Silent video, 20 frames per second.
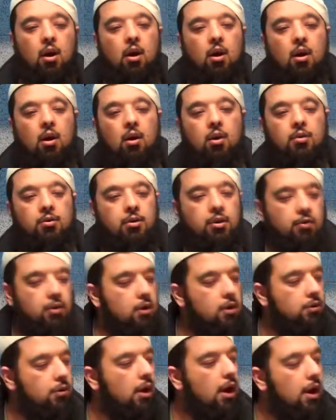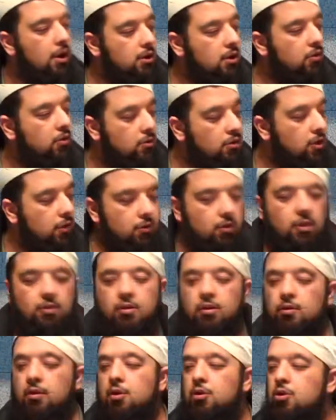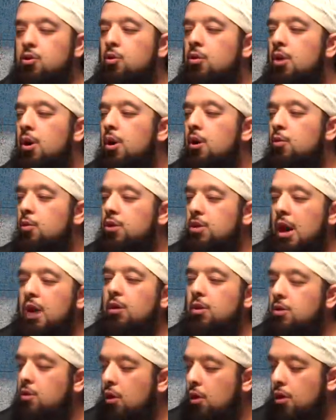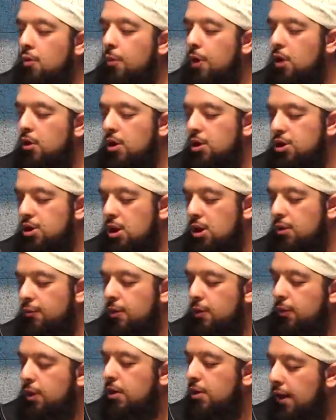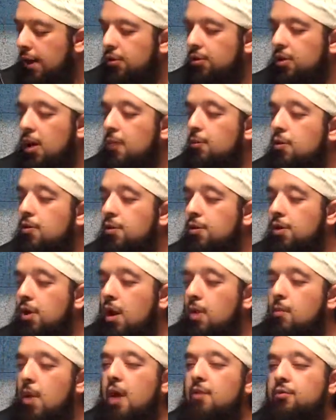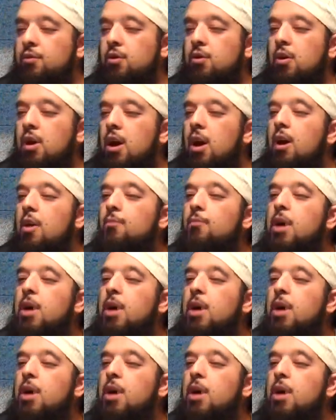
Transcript: Uh, there's another hadith just on this issue, which I will talk about, inshallah, maybe next time or the time after.